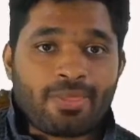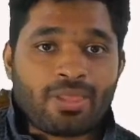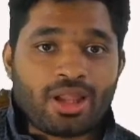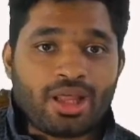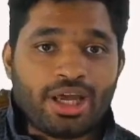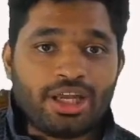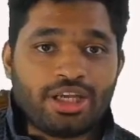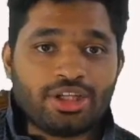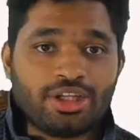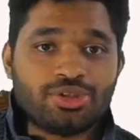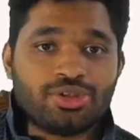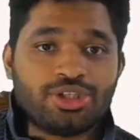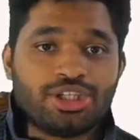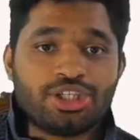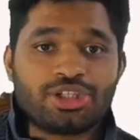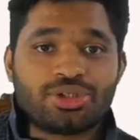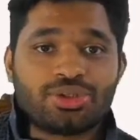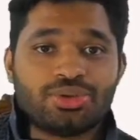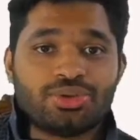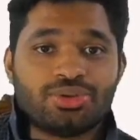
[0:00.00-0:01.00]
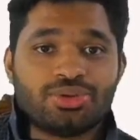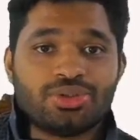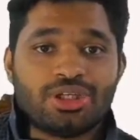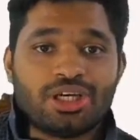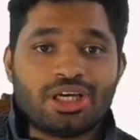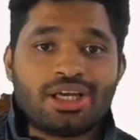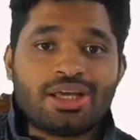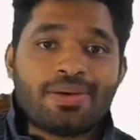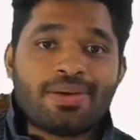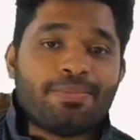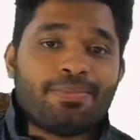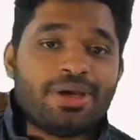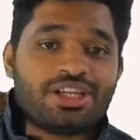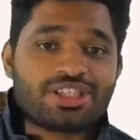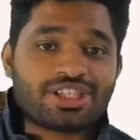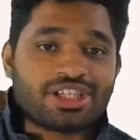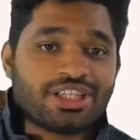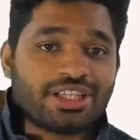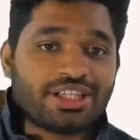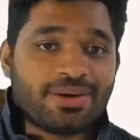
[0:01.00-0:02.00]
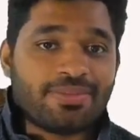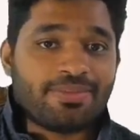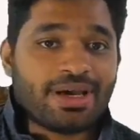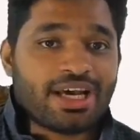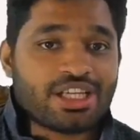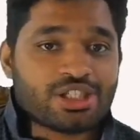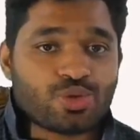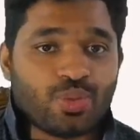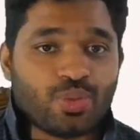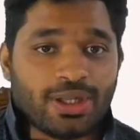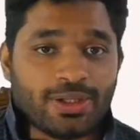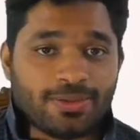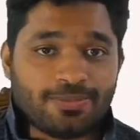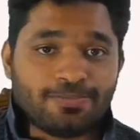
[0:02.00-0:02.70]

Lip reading: right, you need to mention them as well.